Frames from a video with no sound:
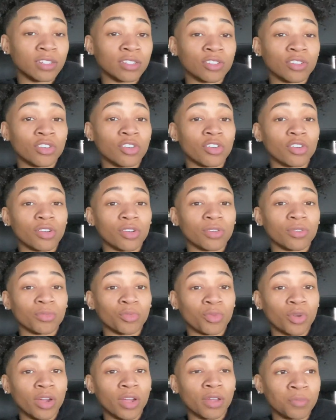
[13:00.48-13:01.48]
to the girl,
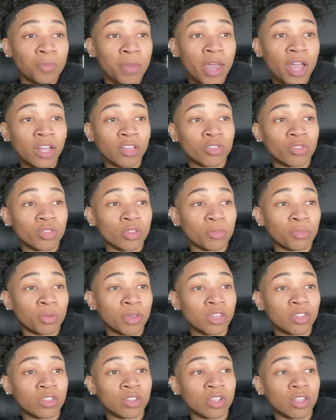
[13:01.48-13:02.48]
right? Mind you, the
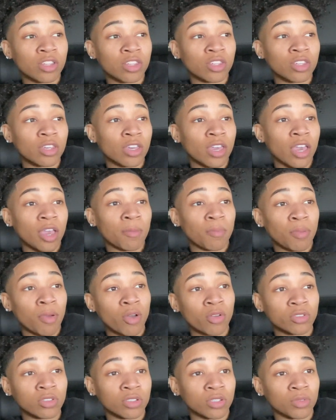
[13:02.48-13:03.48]
picture that she had
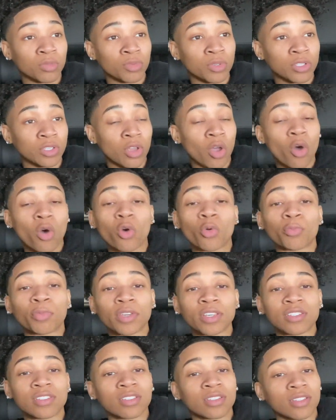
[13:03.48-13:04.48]
posted was old
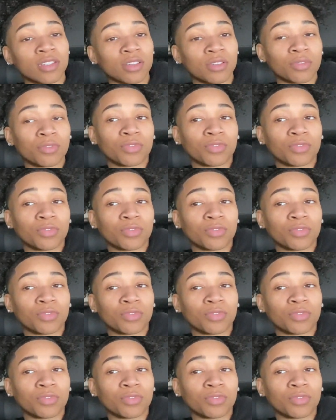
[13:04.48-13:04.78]
pictures of them